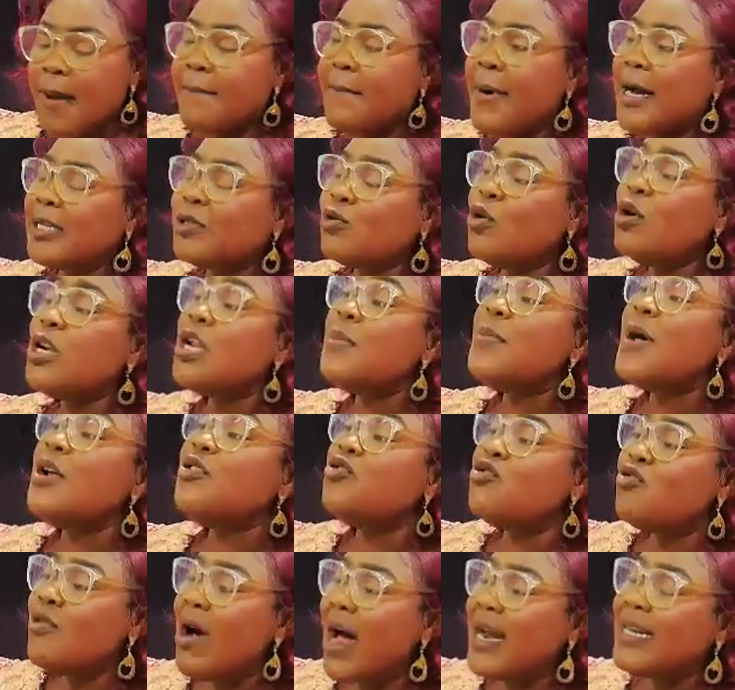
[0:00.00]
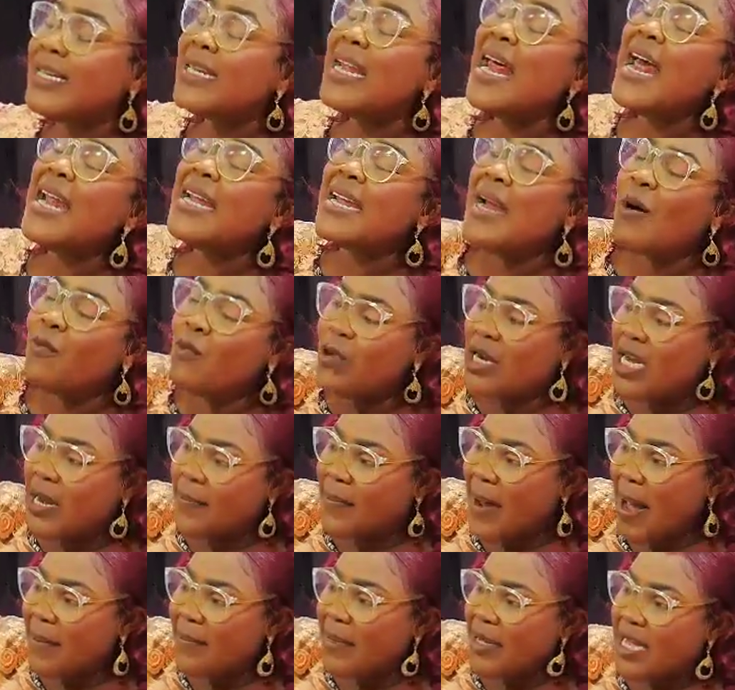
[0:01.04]
But all the bedroom then na what they
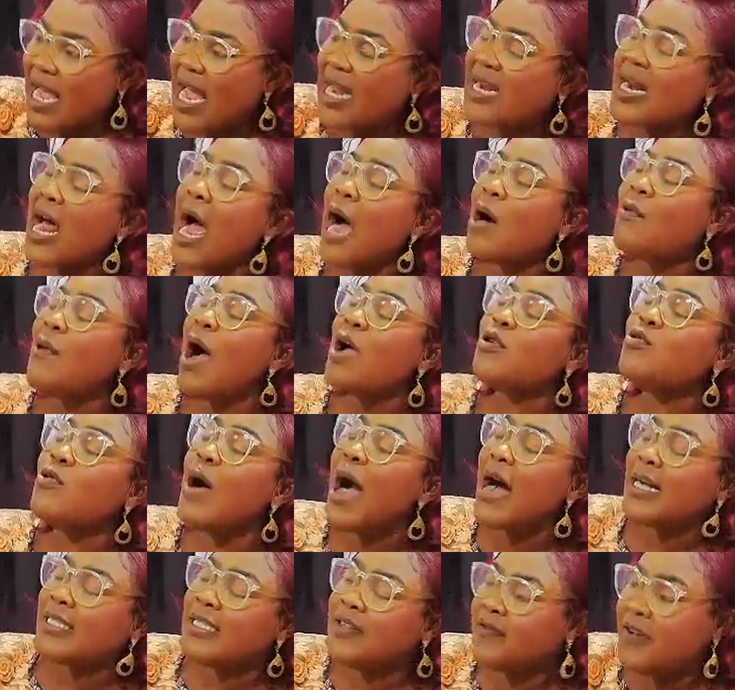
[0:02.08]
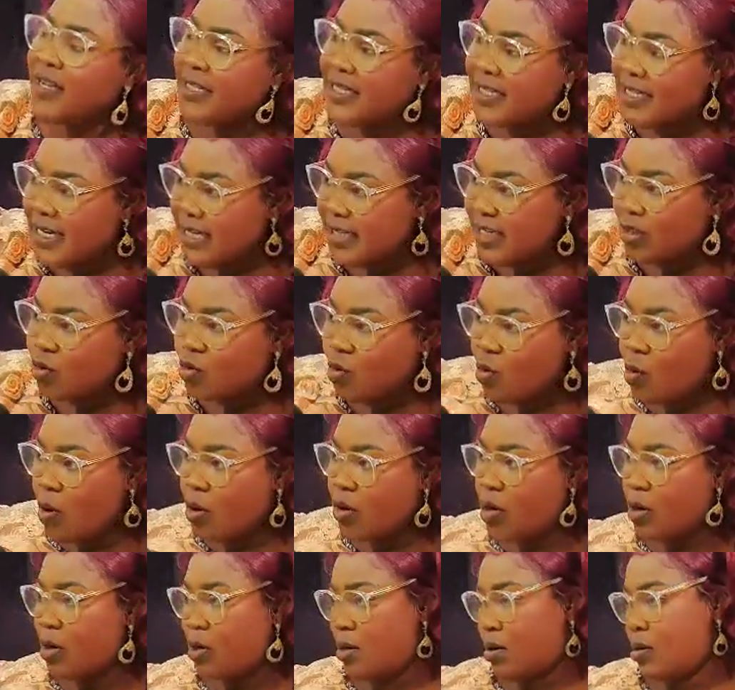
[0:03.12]
buy and how are you activating the thing to
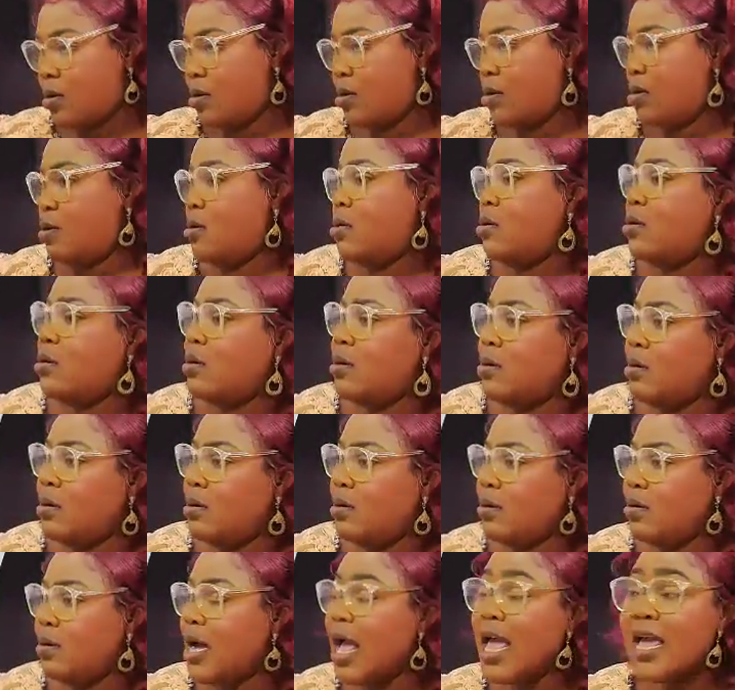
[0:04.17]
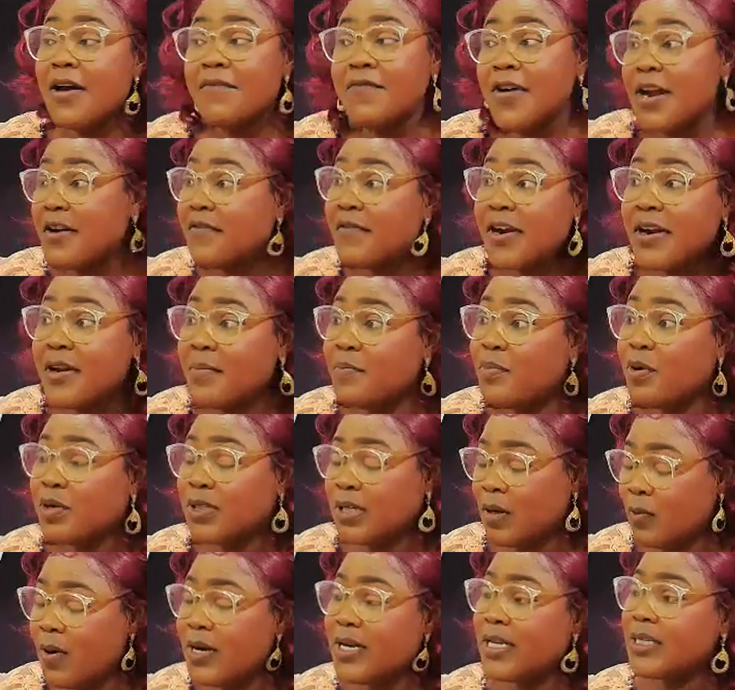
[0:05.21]
work? It's true. And you're very very
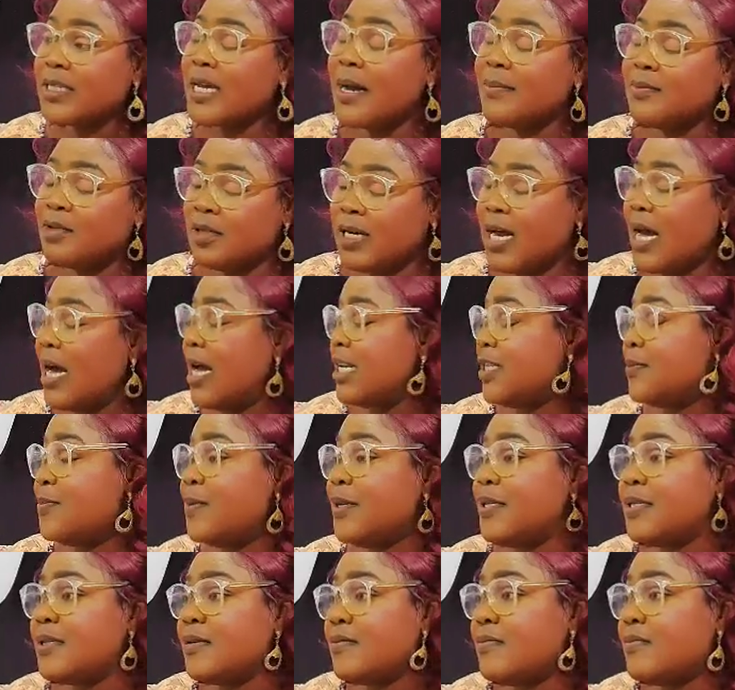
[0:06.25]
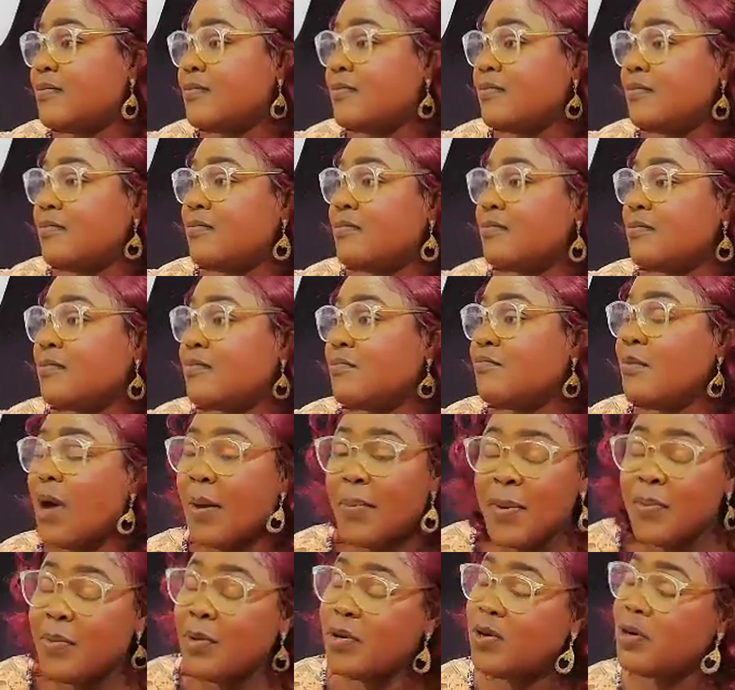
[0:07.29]
important when it comes to that aspect. Mm. But
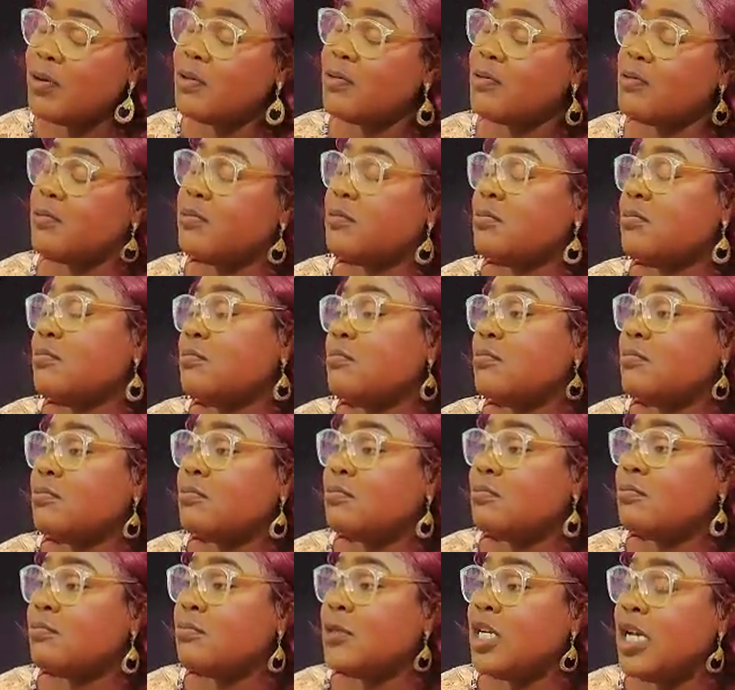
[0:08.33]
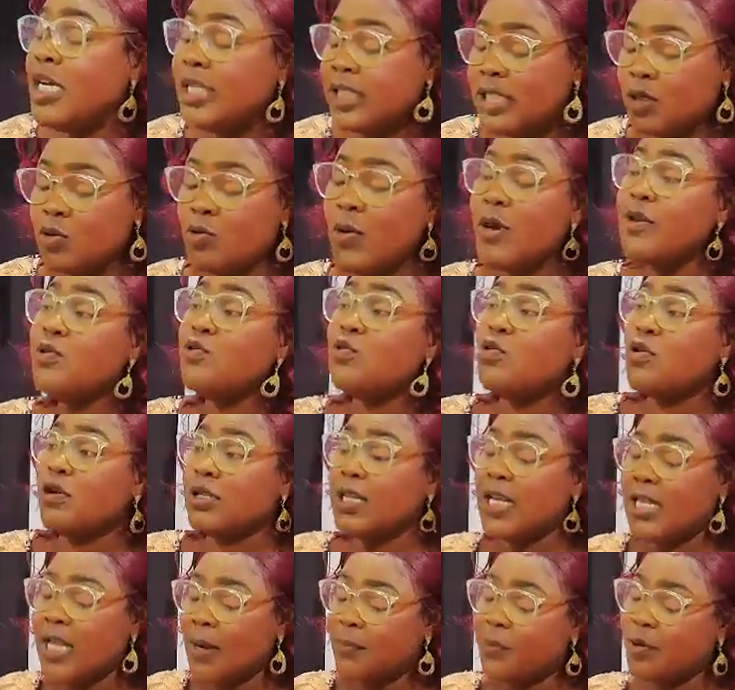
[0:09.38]
people don't know. It's true. Until when you
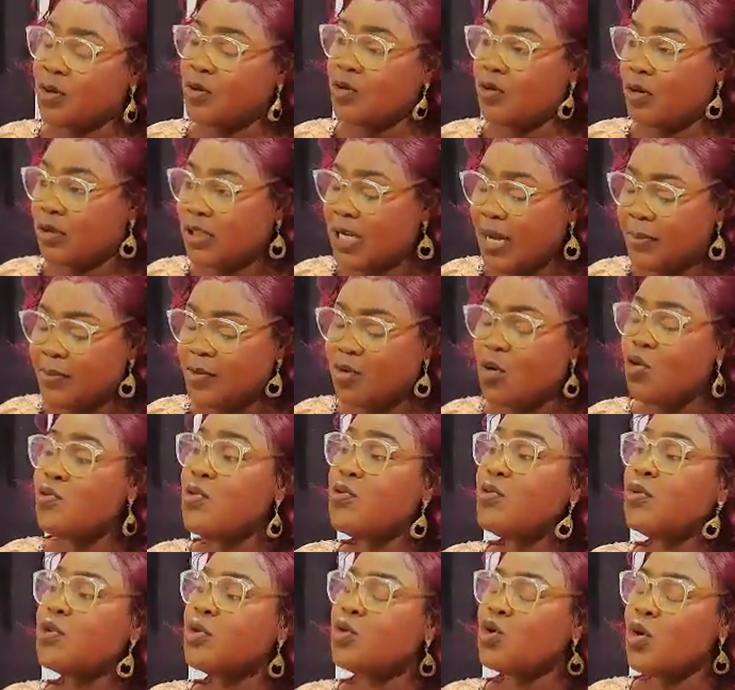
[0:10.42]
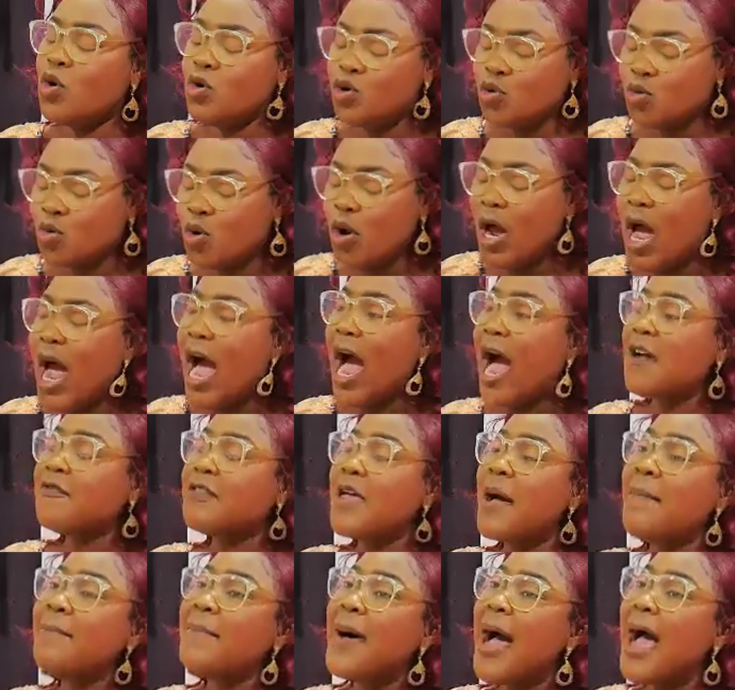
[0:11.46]
contact Apostle Doctor Amingo, we will show you
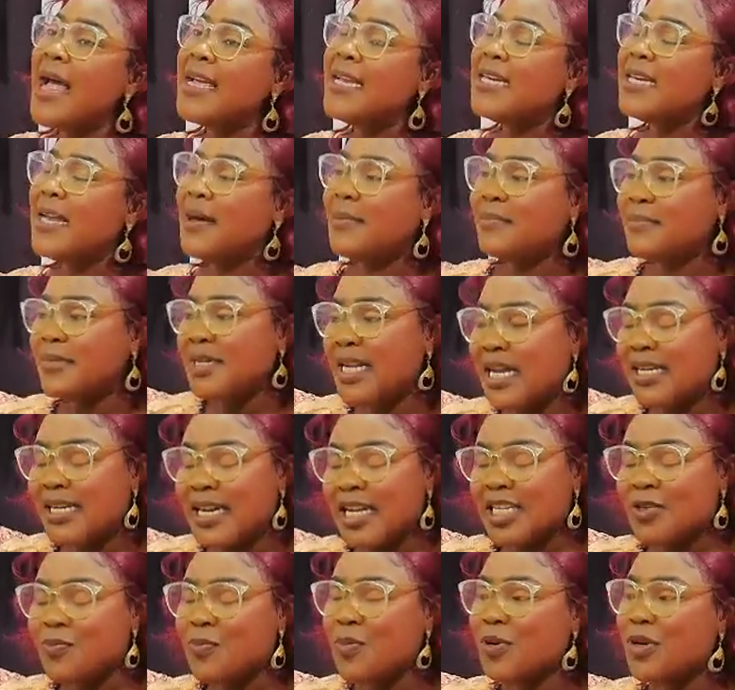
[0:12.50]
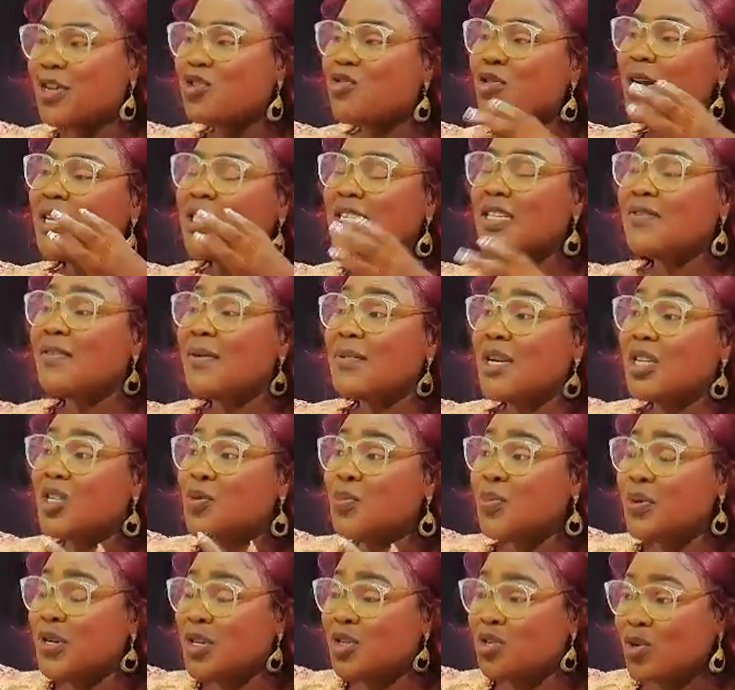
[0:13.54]
after buying the, the, the spiritual things from the
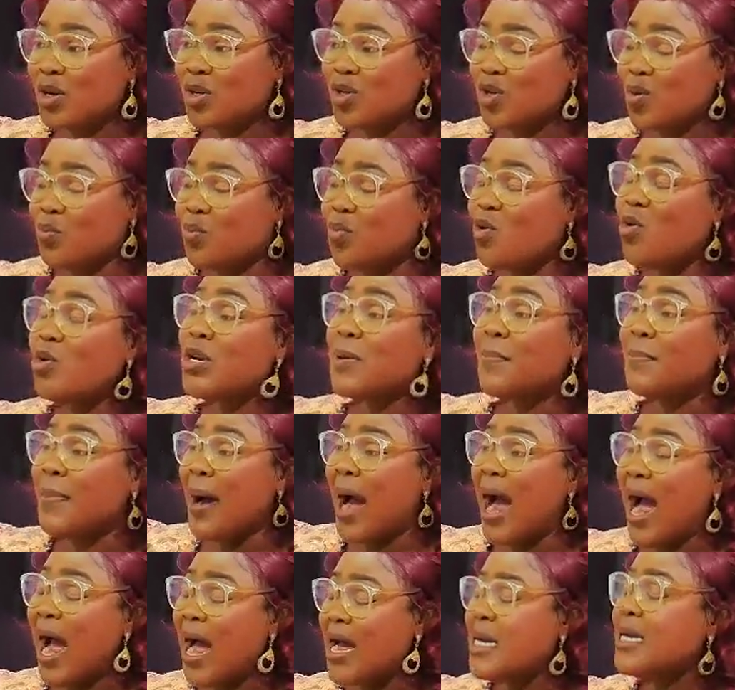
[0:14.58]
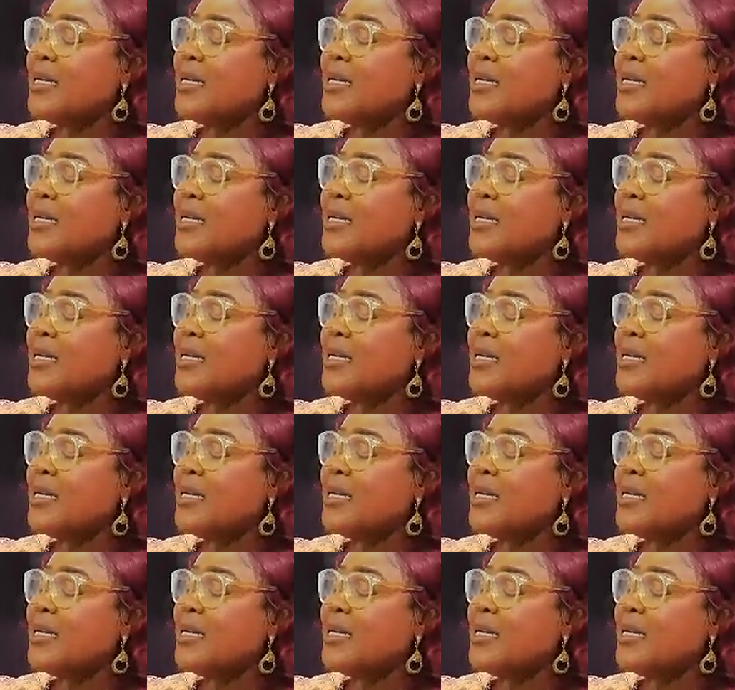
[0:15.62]
spiritual shop or the bar,